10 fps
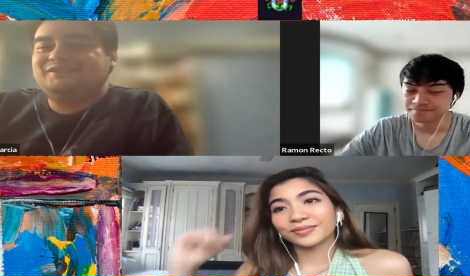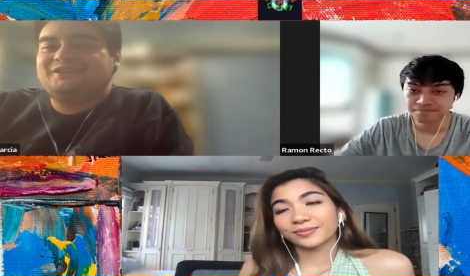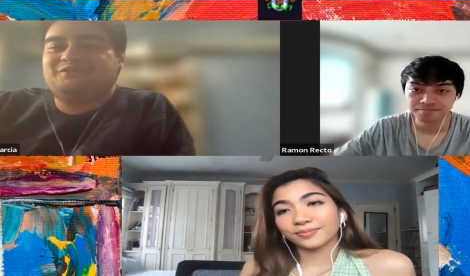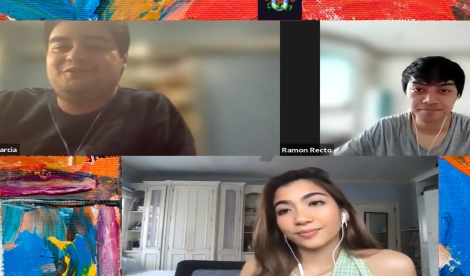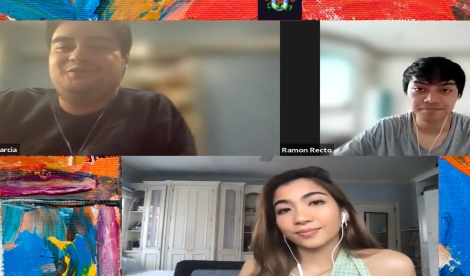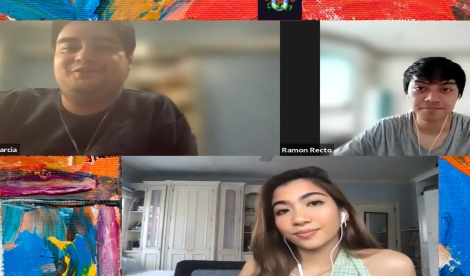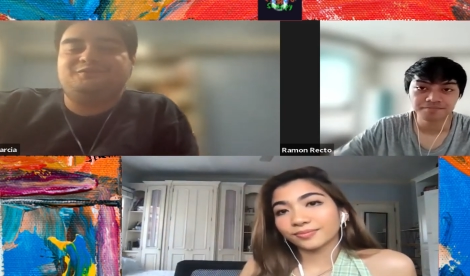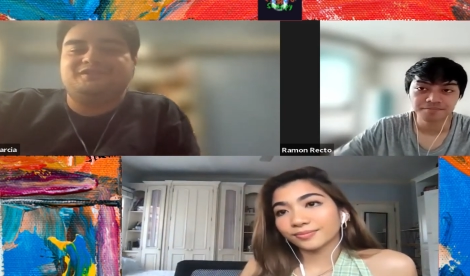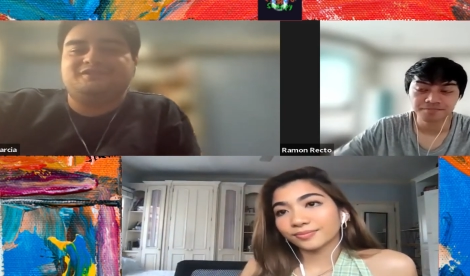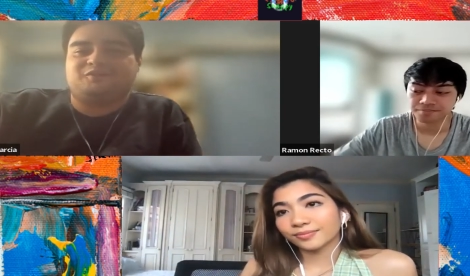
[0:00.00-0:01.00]
Speaker 1: to everyone who's
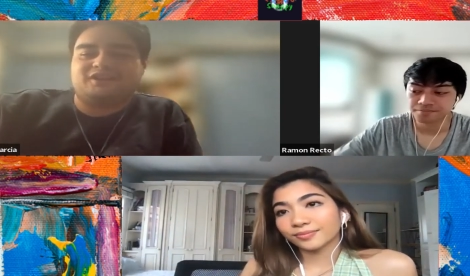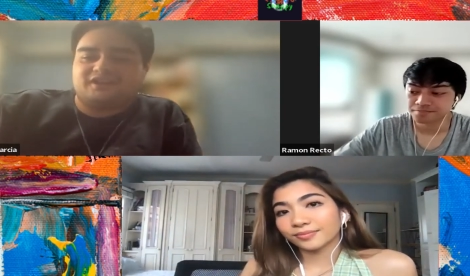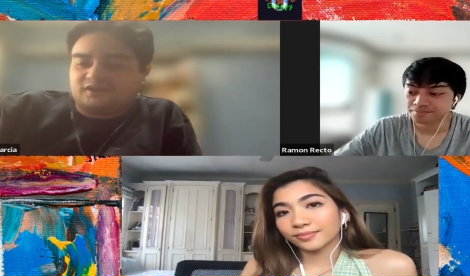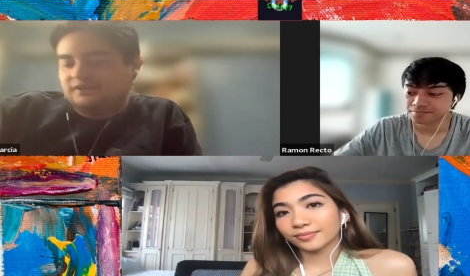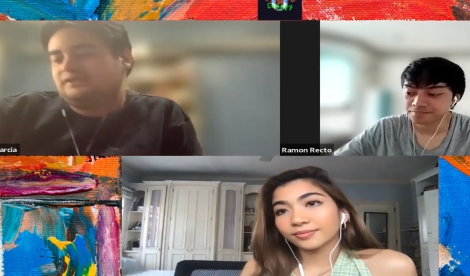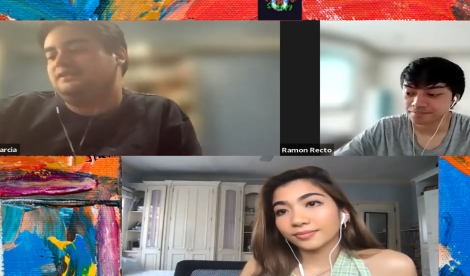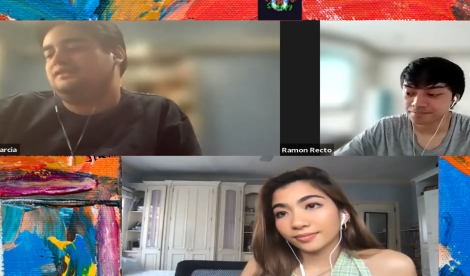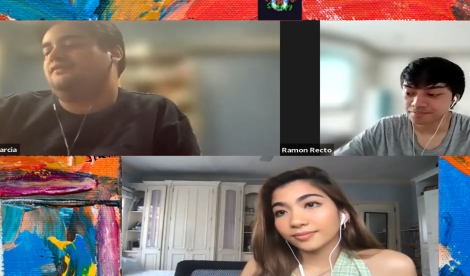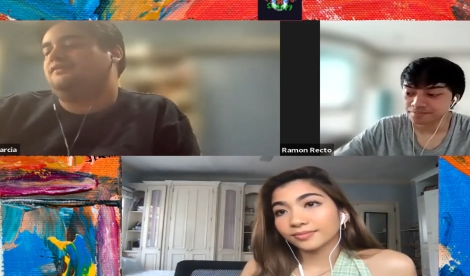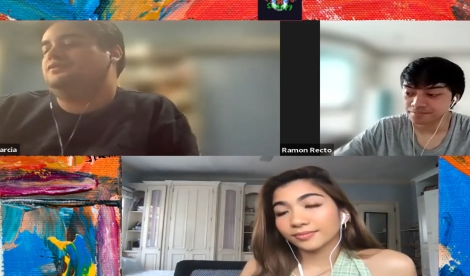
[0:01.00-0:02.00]
been supporting our
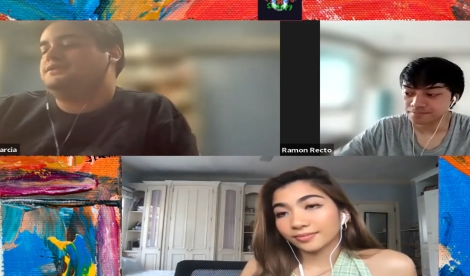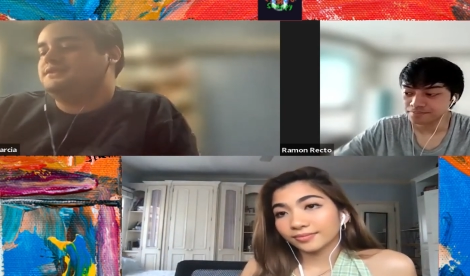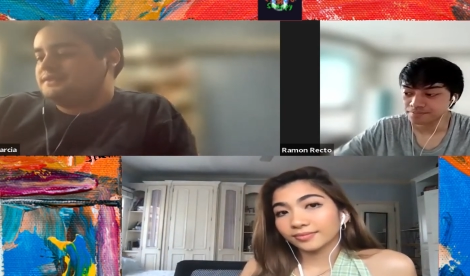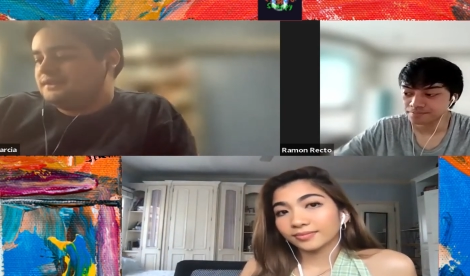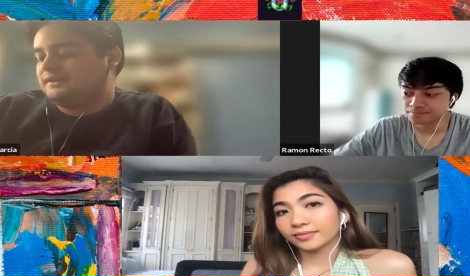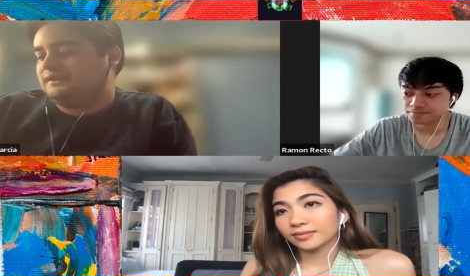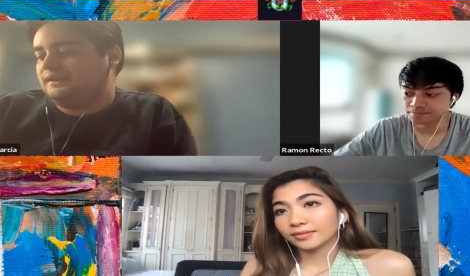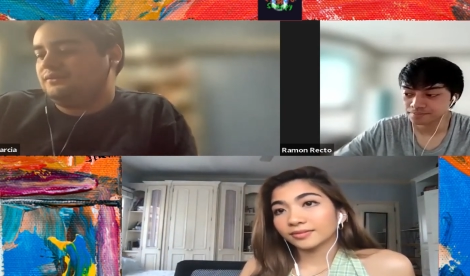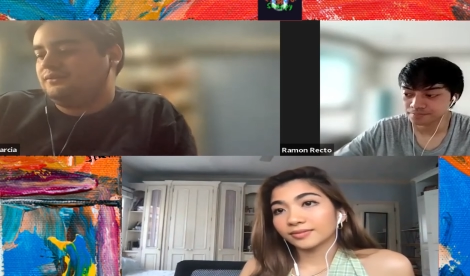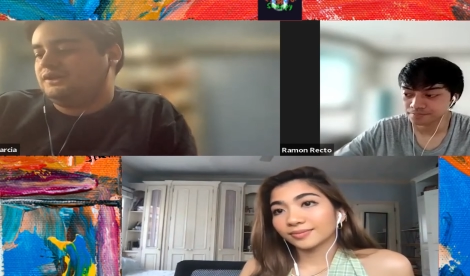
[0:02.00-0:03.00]
content, everyone who's listening right
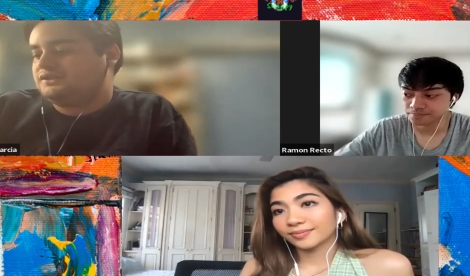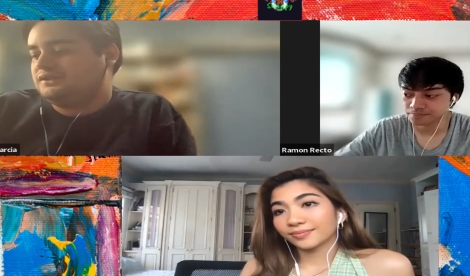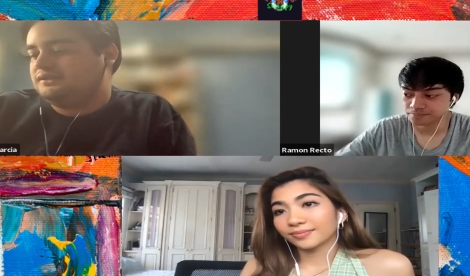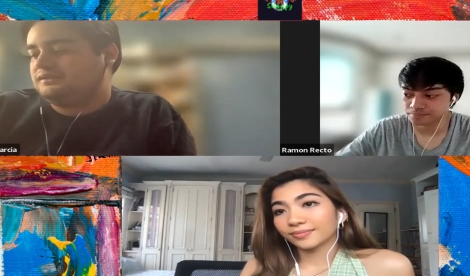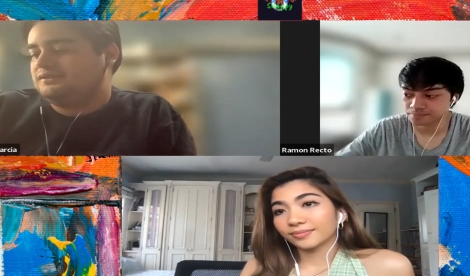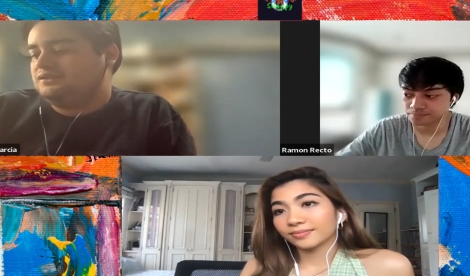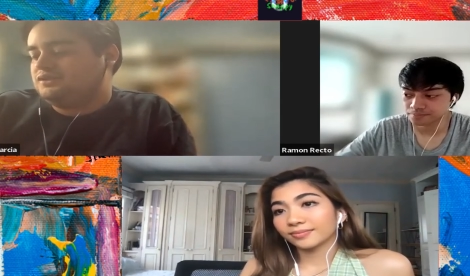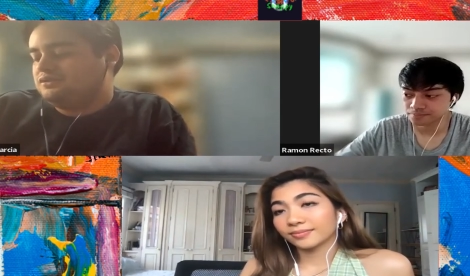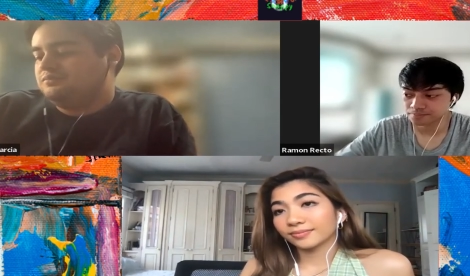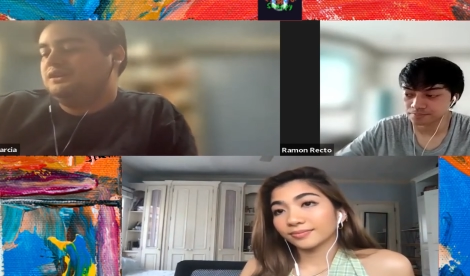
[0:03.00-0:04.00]
now and watching this on
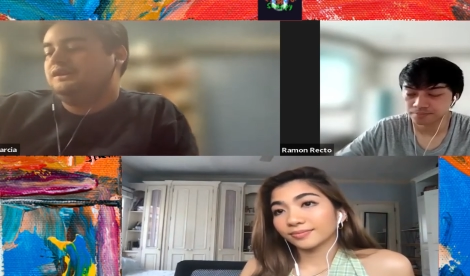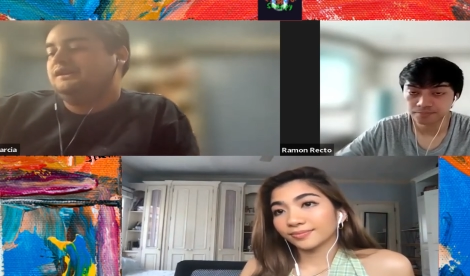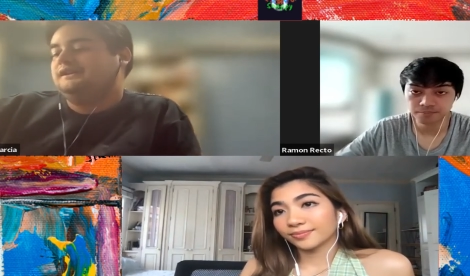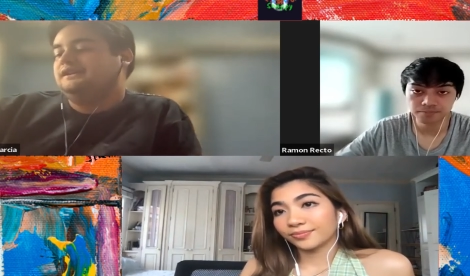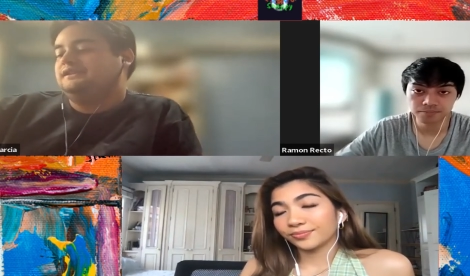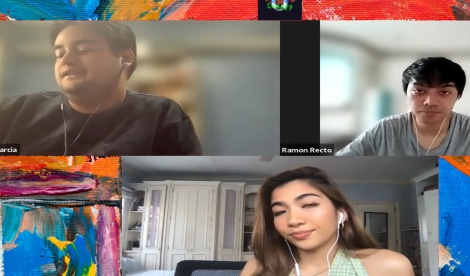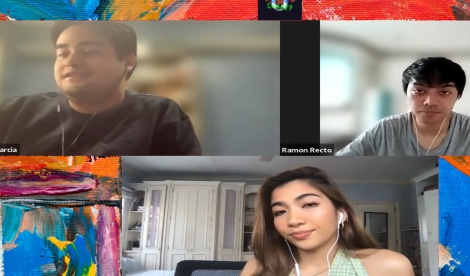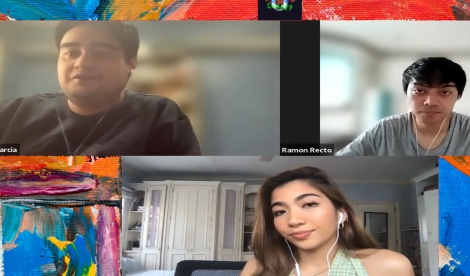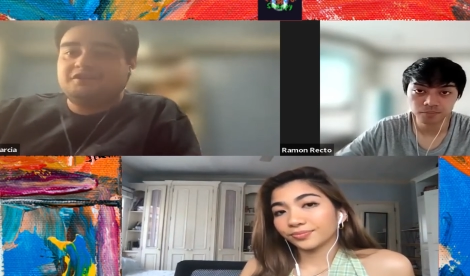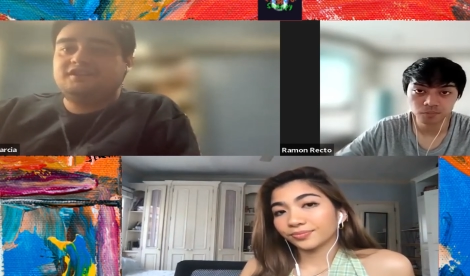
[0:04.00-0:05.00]
YouTube. This has been